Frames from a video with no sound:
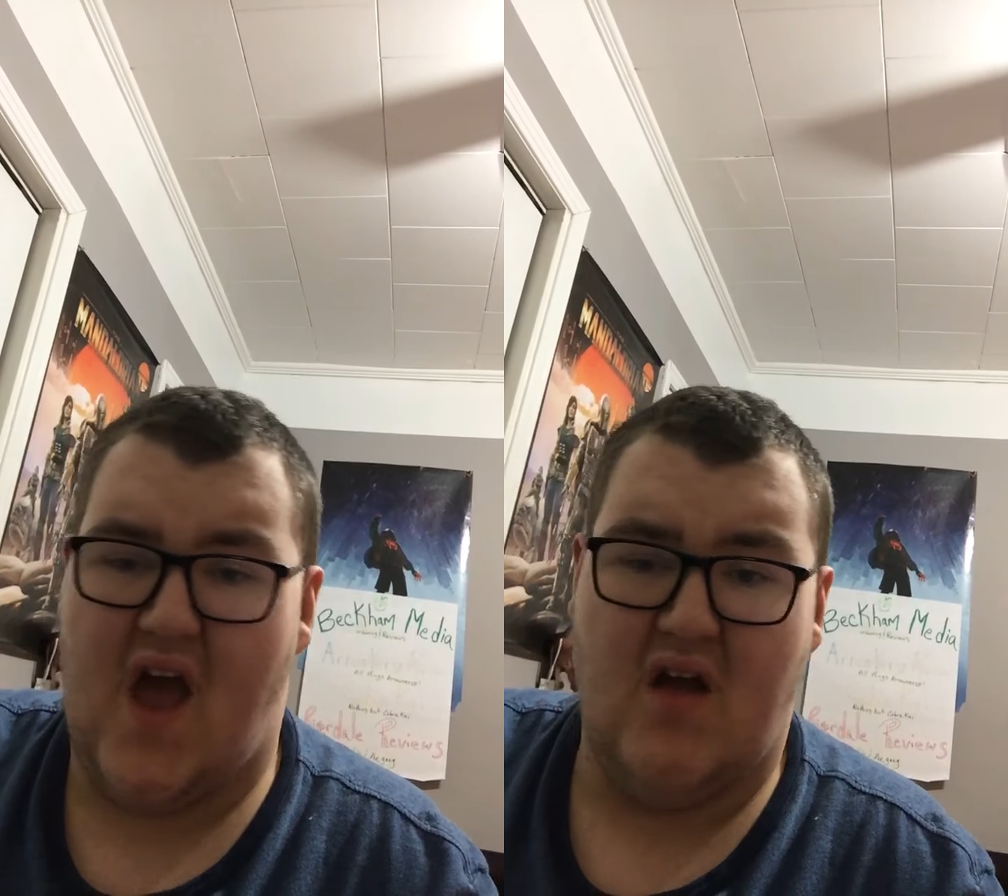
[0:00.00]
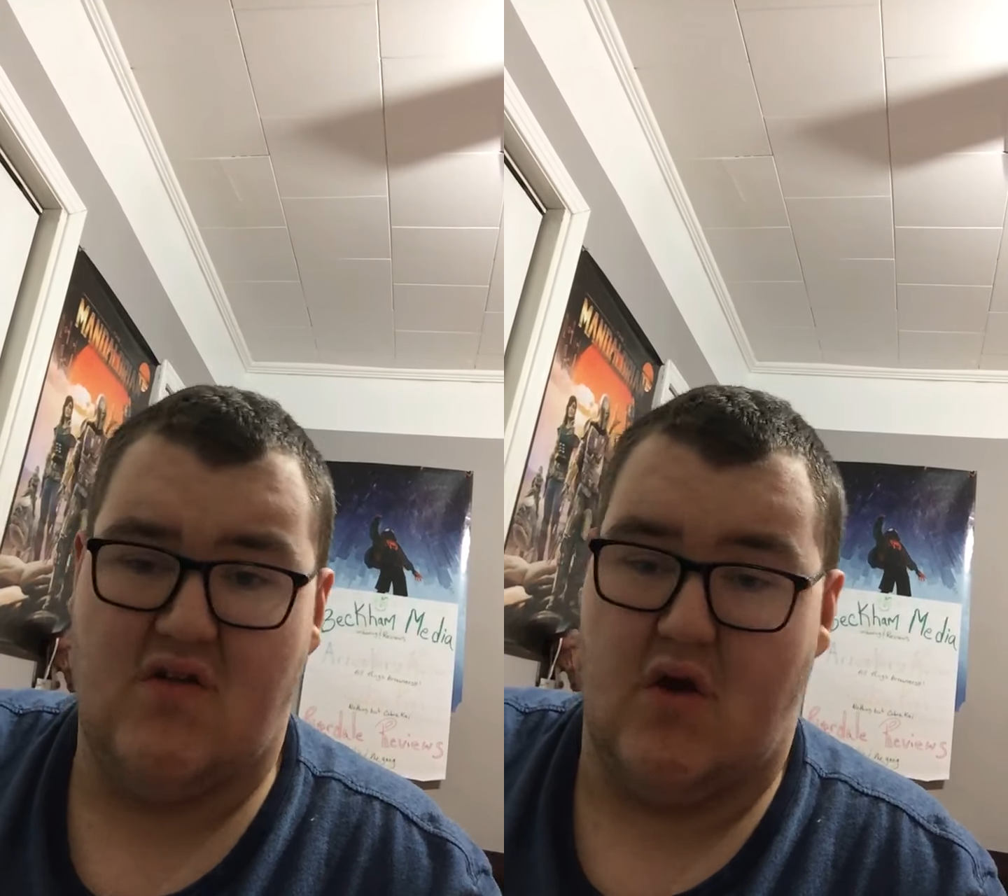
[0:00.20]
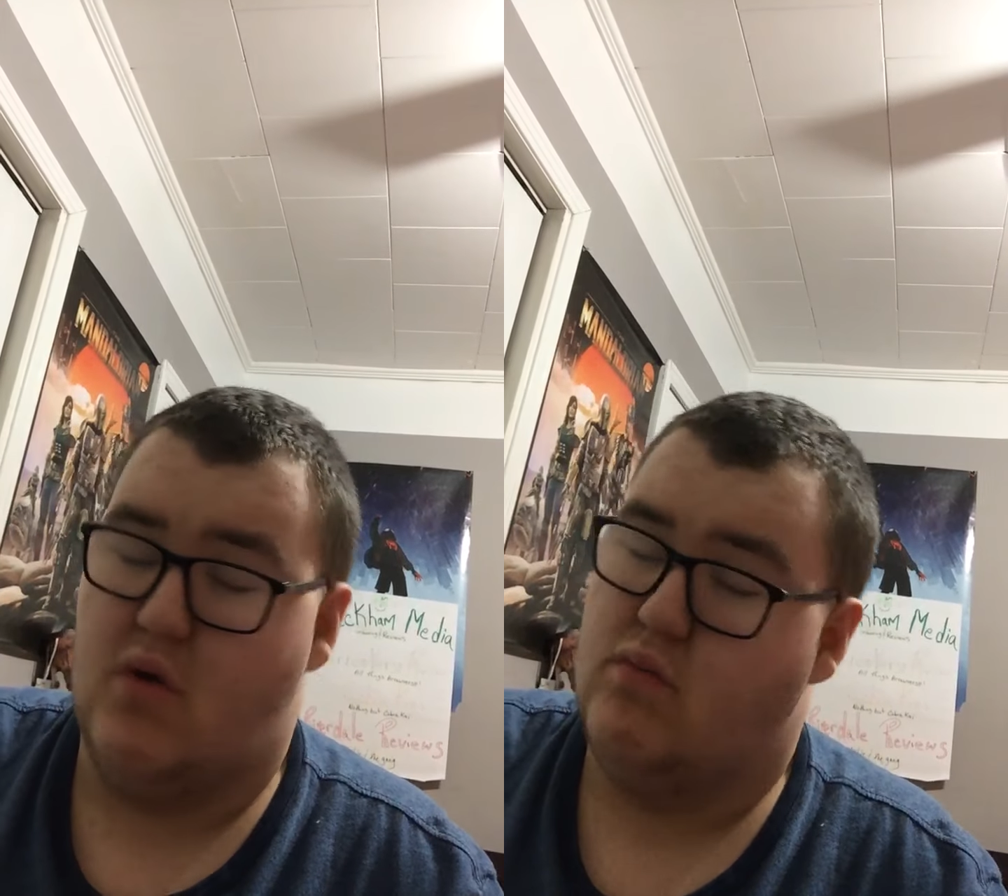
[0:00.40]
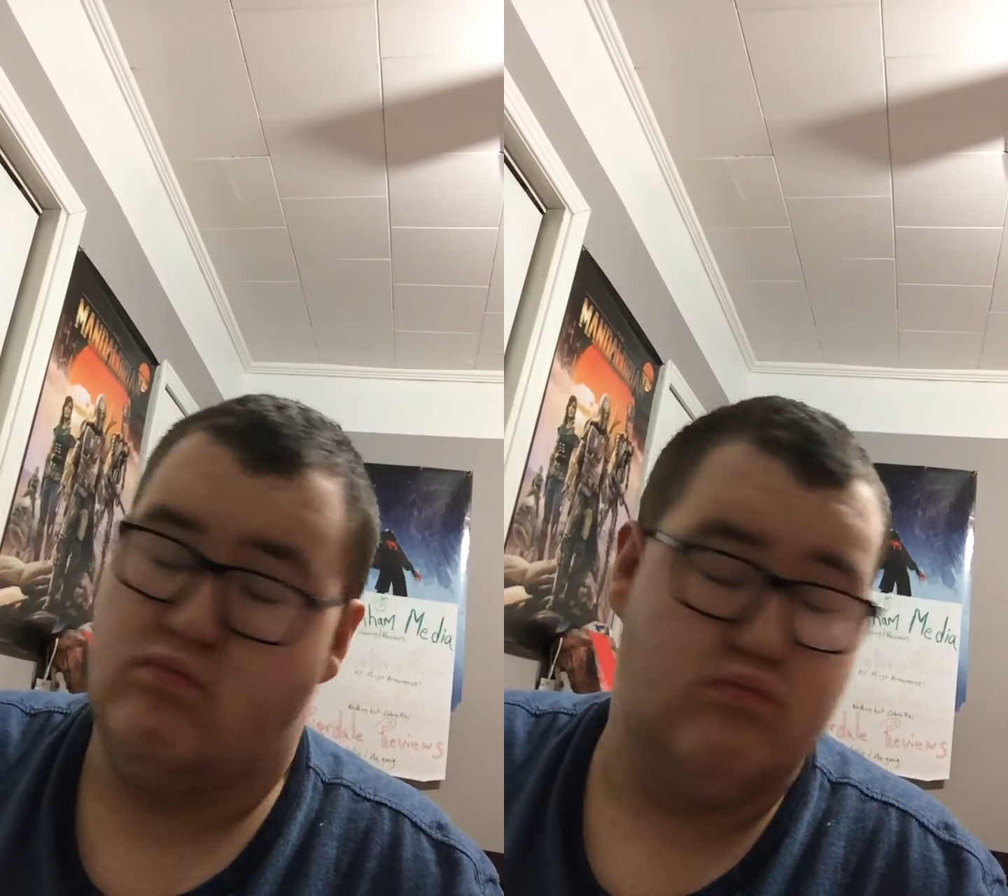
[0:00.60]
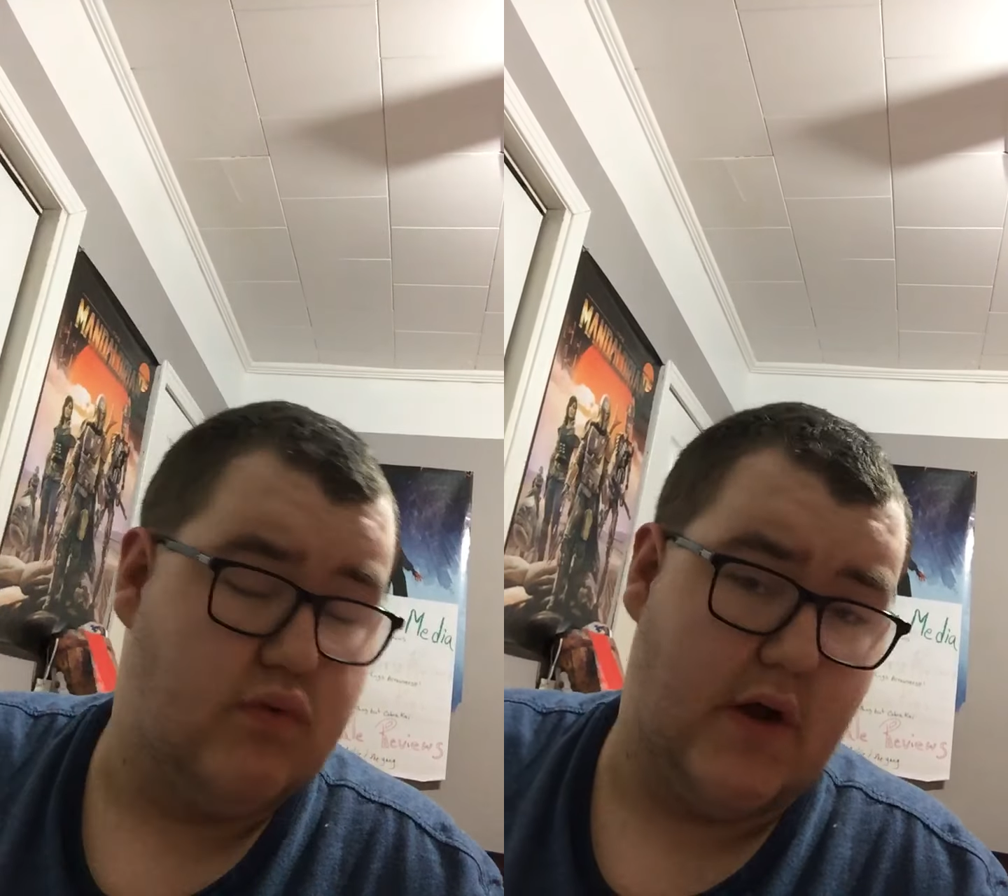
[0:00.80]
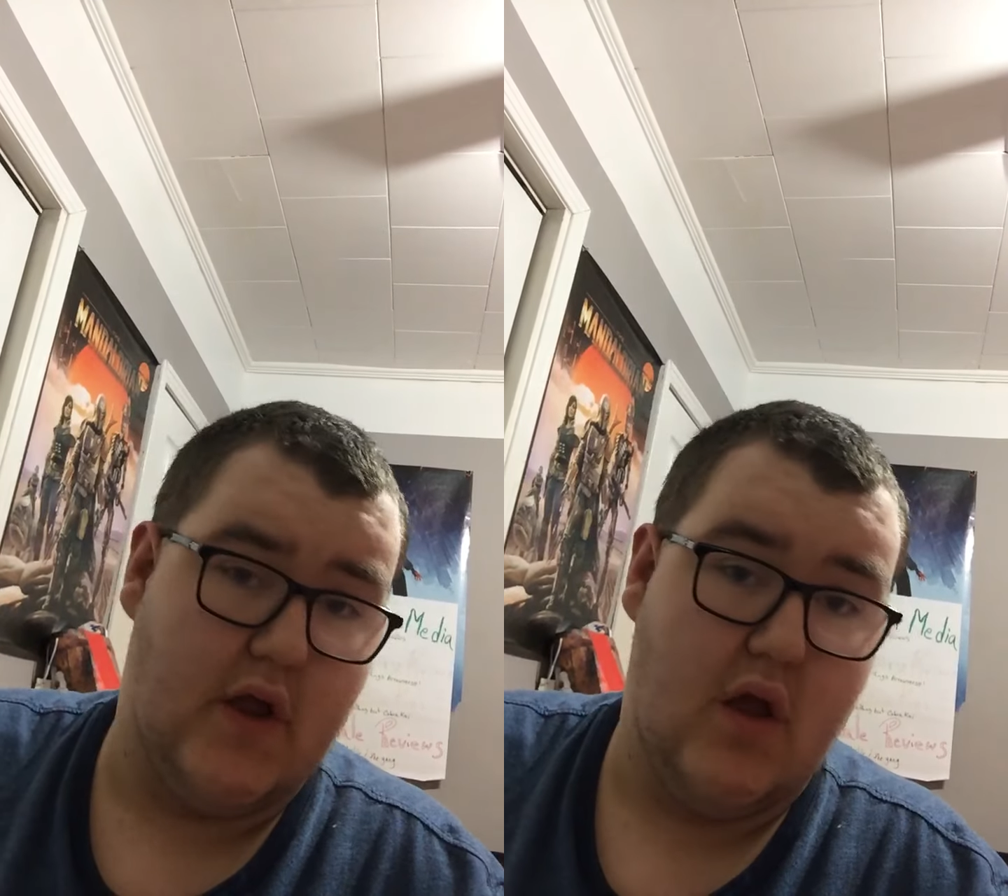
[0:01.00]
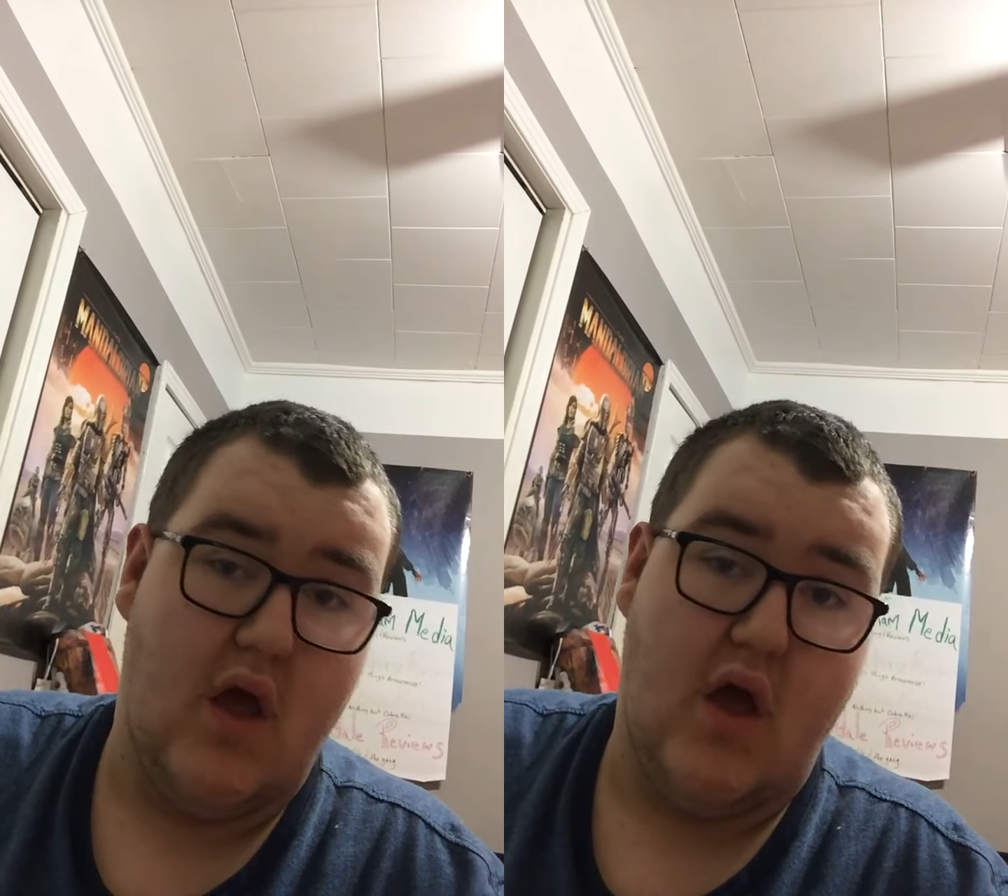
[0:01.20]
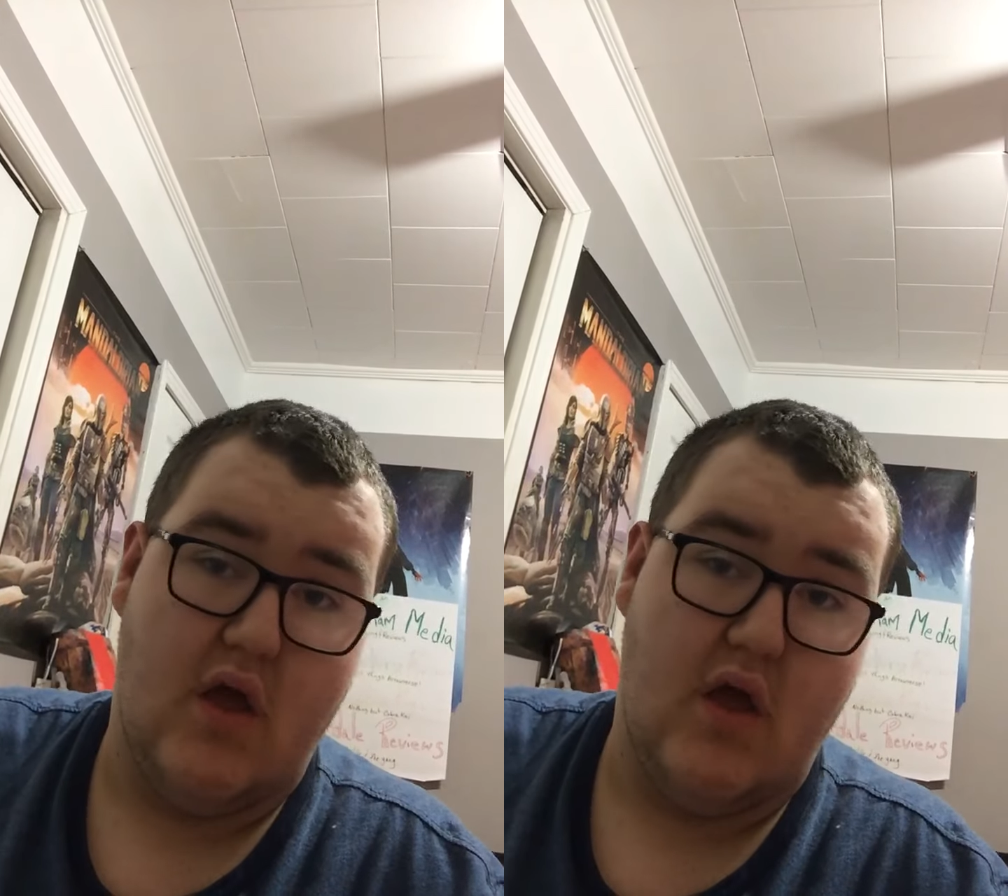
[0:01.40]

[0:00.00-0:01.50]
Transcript: I don't know. But,